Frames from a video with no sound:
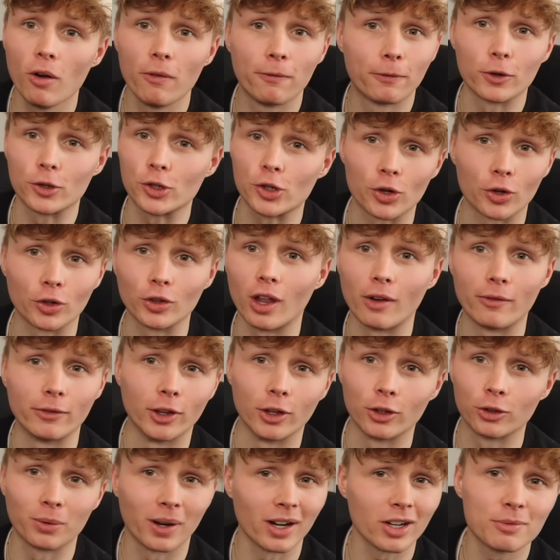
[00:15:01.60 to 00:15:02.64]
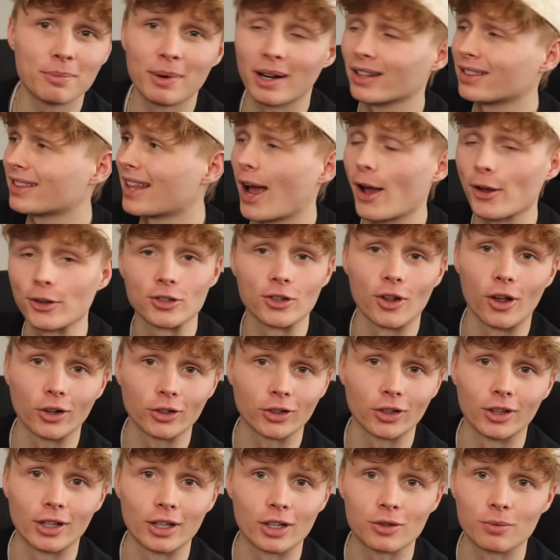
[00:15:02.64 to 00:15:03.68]
will for sure love this one. I spent
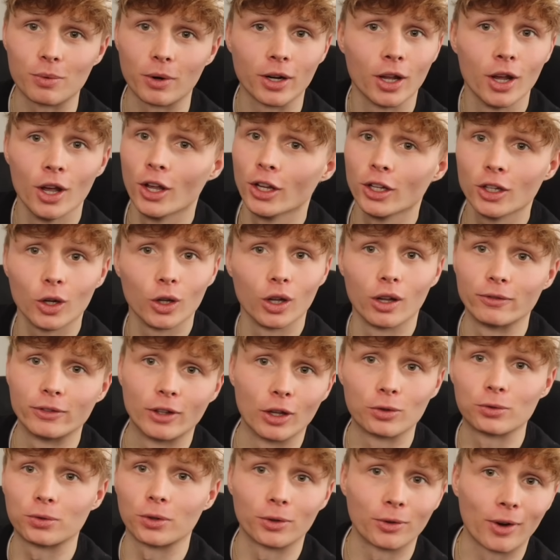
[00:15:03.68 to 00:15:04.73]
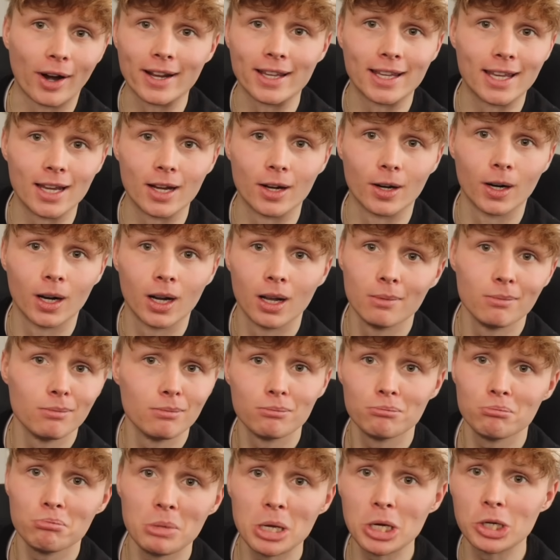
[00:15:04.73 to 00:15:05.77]
$1,000 on this one. You'll love this one right here.
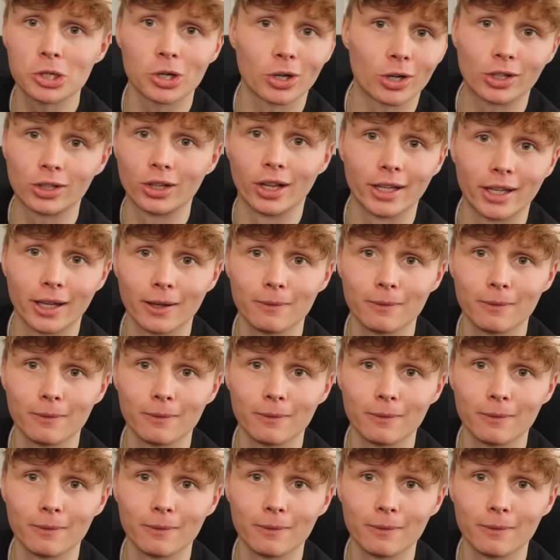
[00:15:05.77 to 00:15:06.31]
Make sure to click